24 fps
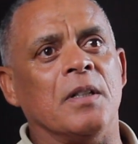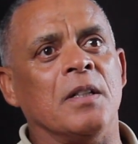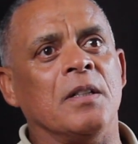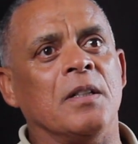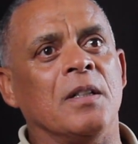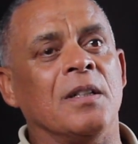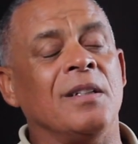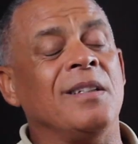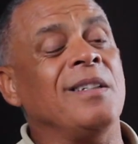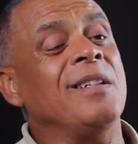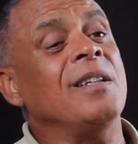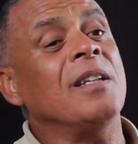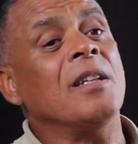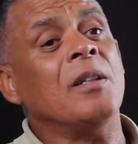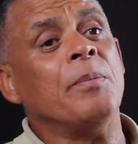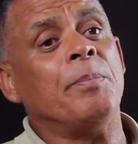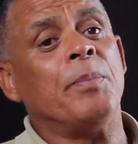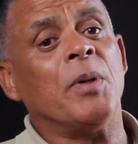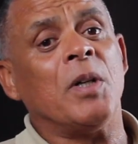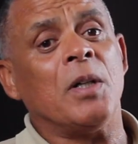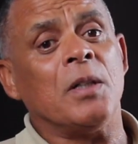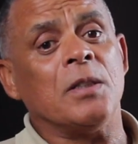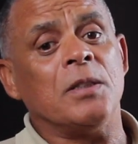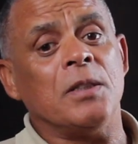And in the
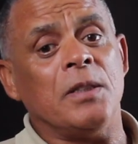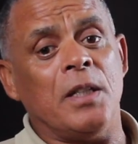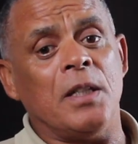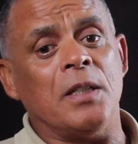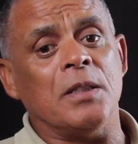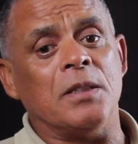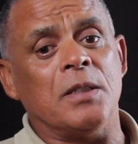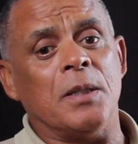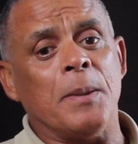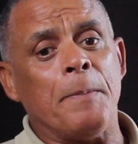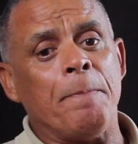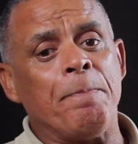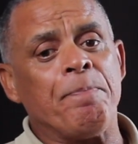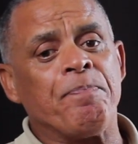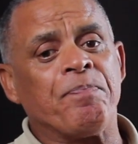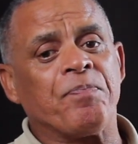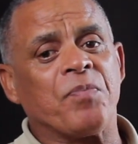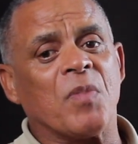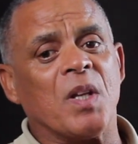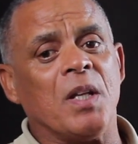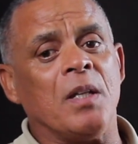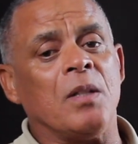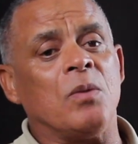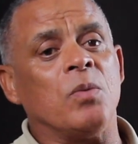past, yes,
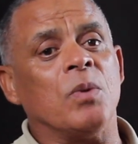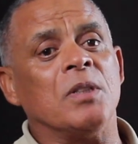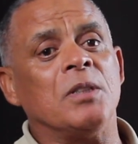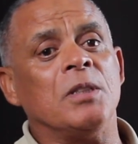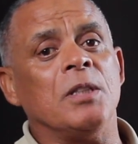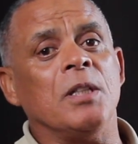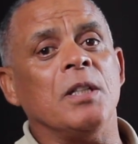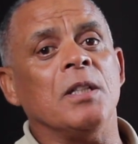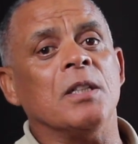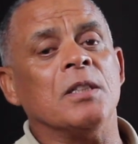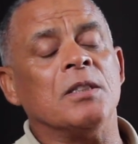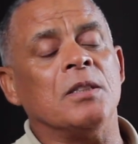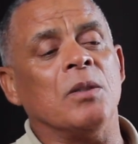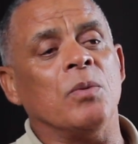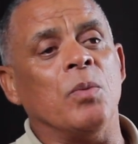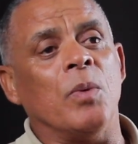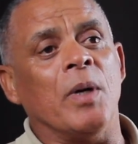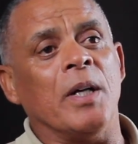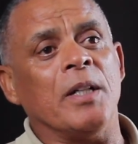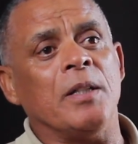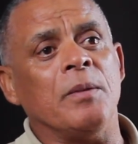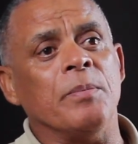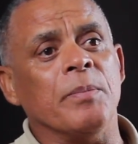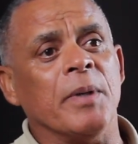it was seen as a
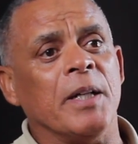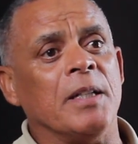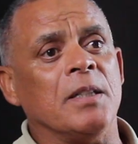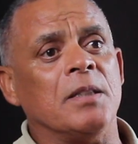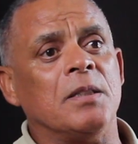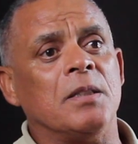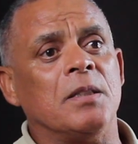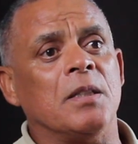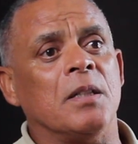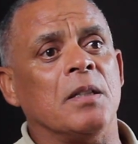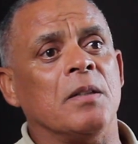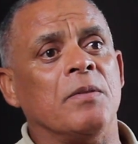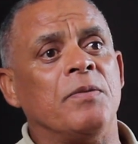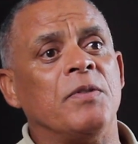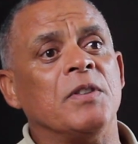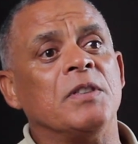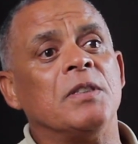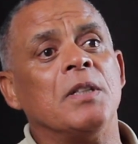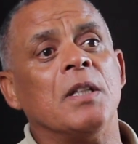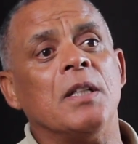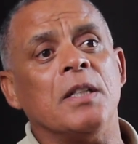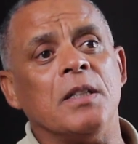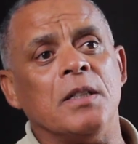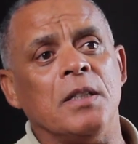white man's
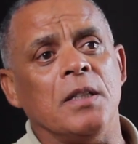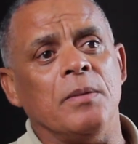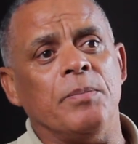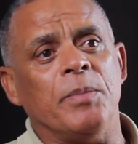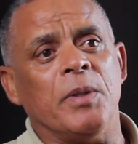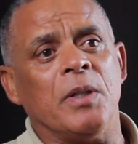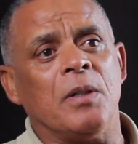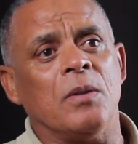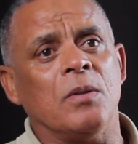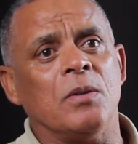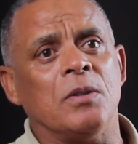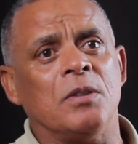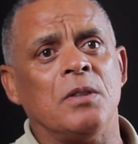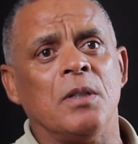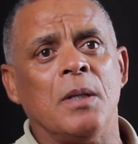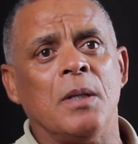facility because